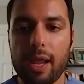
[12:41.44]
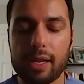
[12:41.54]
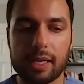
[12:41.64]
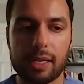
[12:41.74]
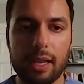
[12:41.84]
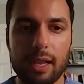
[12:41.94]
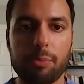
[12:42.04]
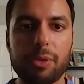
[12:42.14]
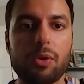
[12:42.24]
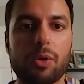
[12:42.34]
and
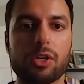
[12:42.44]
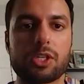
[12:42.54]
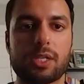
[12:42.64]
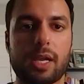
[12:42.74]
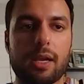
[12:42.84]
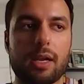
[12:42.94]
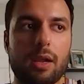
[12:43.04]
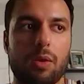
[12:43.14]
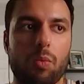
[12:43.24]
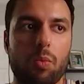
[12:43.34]
helping you understand
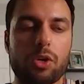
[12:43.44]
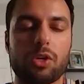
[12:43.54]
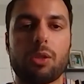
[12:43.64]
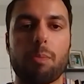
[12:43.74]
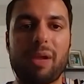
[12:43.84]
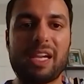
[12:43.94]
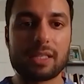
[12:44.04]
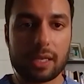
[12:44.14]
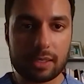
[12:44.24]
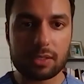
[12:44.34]
what are the
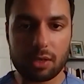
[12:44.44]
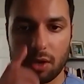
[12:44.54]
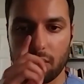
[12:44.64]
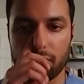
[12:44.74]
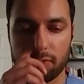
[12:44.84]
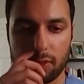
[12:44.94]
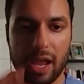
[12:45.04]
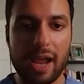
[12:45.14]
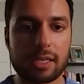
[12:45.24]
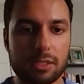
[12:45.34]
basics of
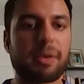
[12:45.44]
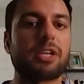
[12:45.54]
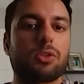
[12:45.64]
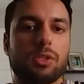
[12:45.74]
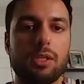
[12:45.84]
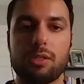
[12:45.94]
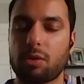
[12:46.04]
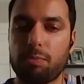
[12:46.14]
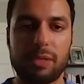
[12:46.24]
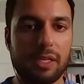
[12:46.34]
that specialty.
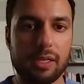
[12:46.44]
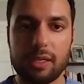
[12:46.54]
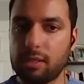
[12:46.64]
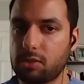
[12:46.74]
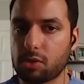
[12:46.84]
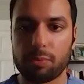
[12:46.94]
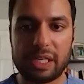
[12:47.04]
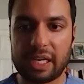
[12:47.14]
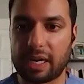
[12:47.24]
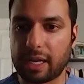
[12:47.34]
So peds,
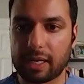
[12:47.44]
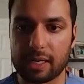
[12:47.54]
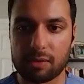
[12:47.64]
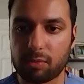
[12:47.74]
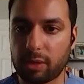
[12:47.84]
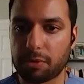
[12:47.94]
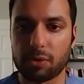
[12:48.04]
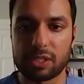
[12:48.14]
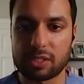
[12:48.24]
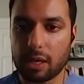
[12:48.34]
OB-GYN, repro,
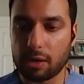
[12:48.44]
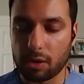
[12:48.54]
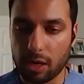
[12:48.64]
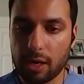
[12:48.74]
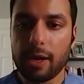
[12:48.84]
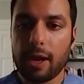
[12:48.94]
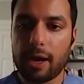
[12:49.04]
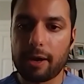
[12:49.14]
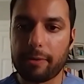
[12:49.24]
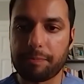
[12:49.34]
etc.
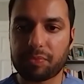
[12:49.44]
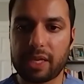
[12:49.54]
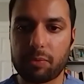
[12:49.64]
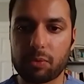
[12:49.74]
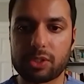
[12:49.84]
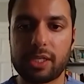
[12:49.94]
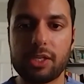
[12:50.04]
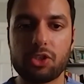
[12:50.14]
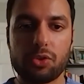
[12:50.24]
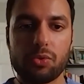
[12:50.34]
It will
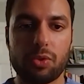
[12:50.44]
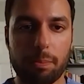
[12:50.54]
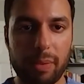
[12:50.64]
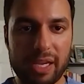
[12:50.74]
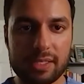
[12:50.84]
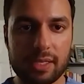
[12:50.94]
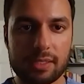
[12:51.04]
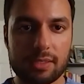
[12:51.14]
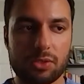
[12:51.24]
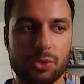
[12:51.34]
teach you the
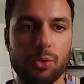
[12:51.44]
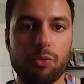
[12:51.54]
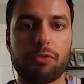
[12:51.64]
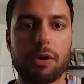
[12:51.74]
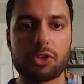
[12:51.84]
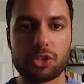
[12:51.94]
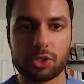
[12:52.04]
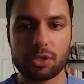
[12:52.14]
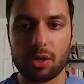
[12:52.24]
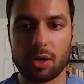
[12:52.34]
basics to
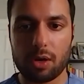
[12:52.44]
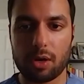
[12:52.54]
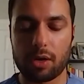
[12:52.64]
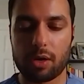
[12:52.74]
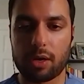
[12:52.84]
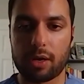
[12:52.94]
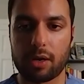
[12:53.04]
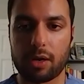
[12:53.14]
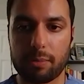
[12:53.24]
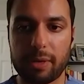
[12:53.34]
function on
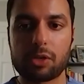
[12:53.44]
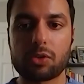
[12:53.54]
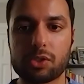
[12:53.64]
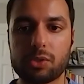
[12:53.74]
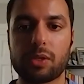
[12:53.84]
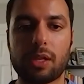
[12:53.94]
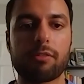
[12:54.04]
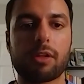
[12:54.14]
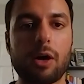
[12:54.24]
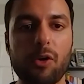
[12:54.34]
a medical student
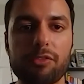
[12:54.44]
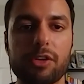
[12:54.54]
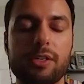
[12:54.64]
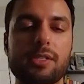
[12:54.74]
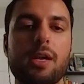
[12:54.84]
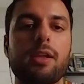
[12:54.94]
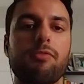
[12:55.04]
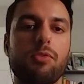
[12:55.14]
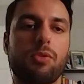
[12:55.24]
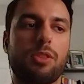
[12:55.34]
level. However, it does not give
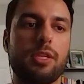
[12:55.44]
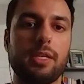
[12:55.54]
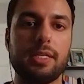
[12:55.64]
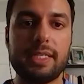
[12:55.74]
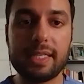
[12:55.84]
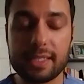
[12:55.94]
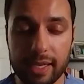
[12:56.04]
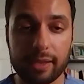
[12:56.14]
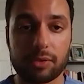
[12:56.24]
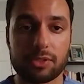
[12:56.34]
you the
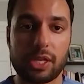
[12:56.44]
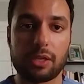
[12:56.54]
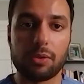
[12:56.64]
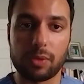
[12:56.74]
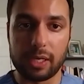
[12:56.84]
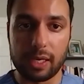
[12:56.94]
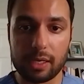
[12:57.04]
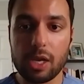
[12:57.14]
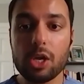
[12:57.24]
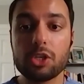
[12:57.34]
details that you need
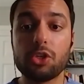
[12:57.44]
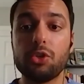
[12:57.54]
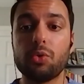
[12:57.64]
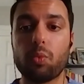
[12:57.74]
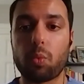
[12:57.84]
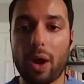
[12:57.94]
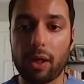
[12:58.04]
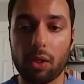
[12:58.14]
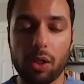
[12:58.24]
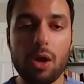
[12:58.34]
to do
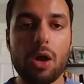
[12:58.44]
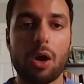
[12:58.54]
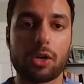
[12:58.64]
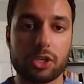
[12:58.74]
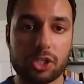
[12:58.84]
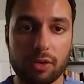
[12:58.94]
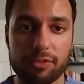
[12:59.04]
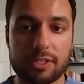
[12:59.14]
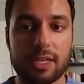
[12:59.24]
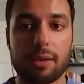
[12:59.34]
well on your shelf
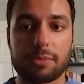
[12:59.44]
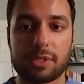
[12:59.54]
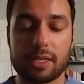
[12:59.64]
exams and